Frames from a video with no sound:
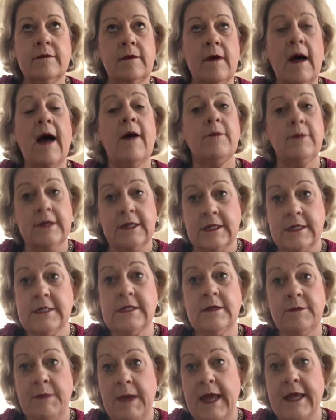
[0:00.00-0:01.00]
I really
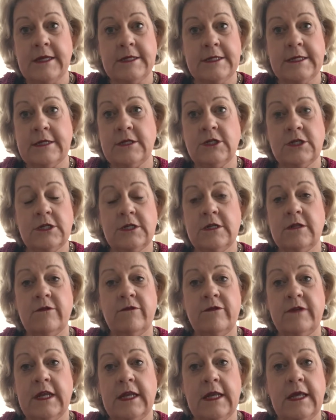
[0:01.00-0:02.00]
did pay attention to the
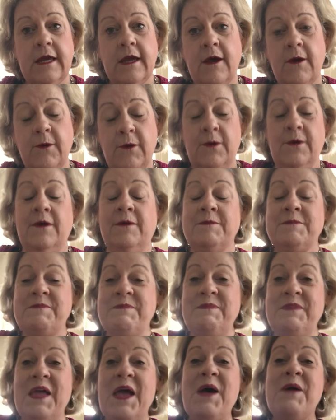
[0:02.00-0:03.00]
video,
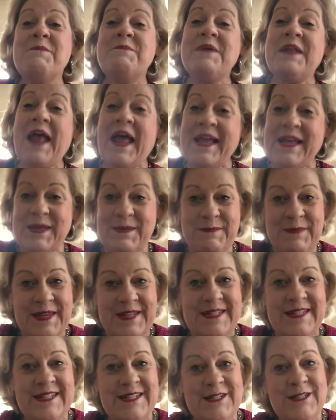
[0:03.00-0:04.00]
but I
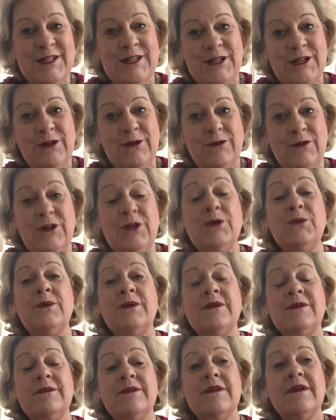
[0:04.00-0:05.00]
commend it to you. You
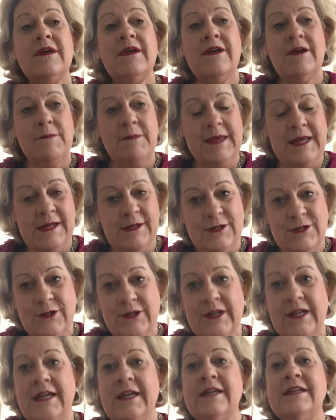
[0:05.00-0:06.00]
will be
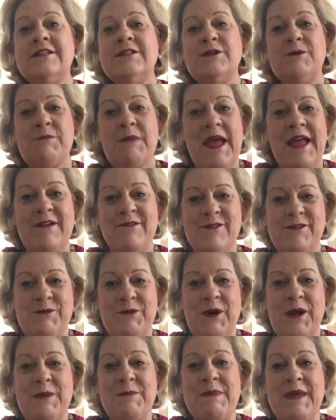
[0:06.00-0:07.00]
intrigued. You may even
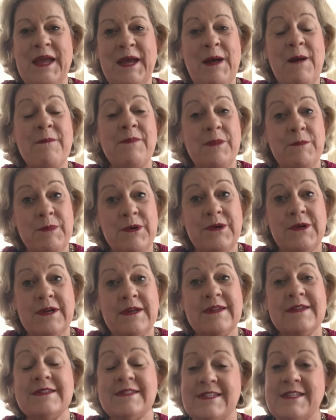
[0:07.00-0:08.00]
want to pick up the
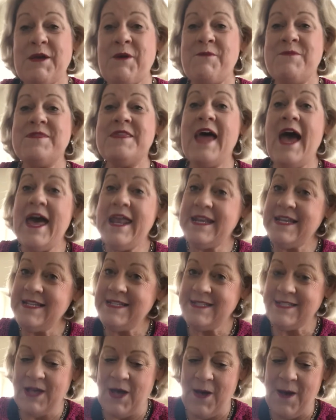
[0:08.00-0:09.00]
book. So that
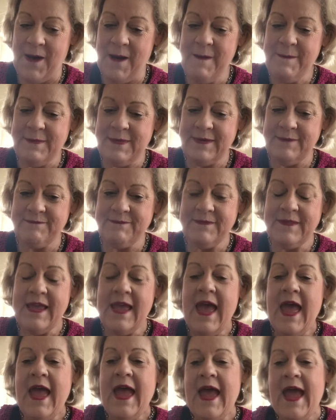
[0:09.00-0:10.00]
is up.
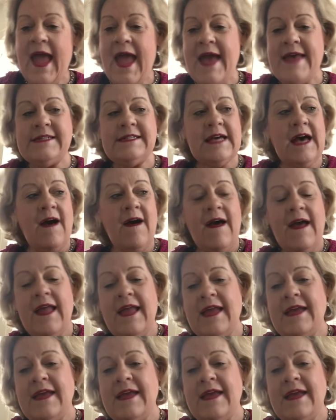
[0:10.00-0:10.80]
And I